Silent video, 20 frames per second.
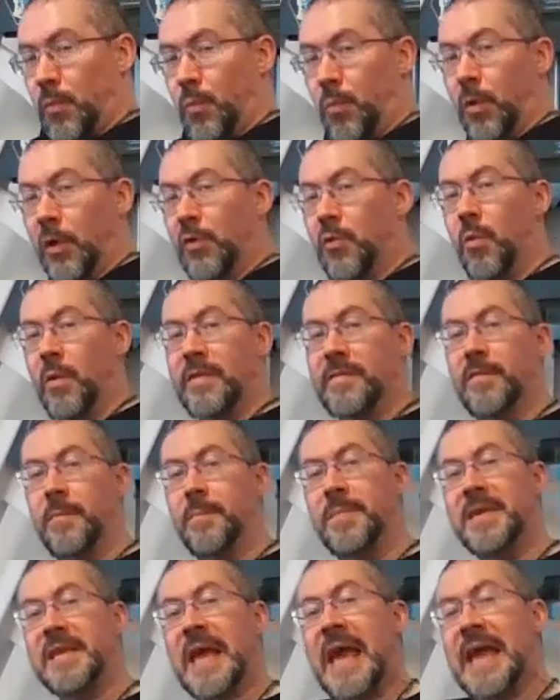we're going to
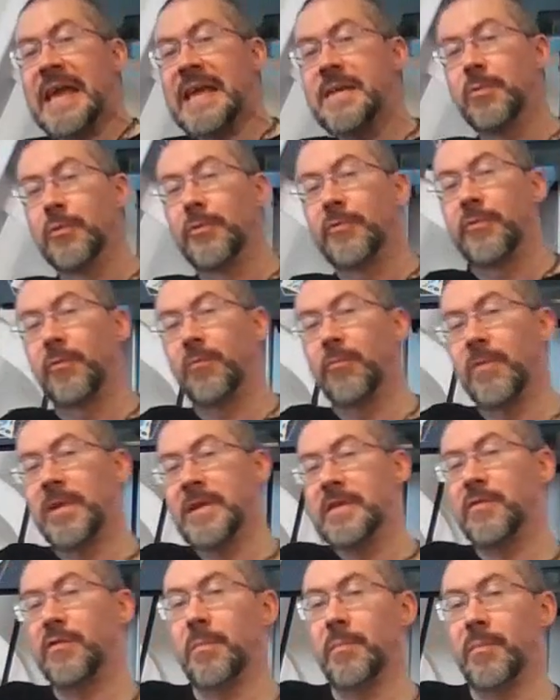be able to
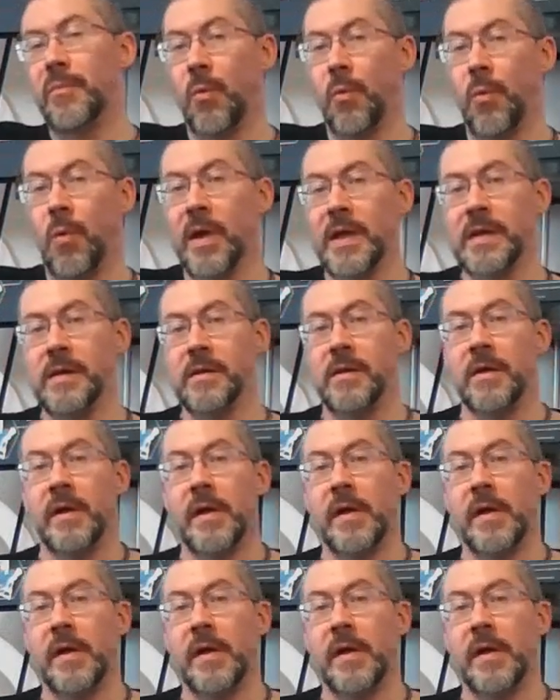reach the point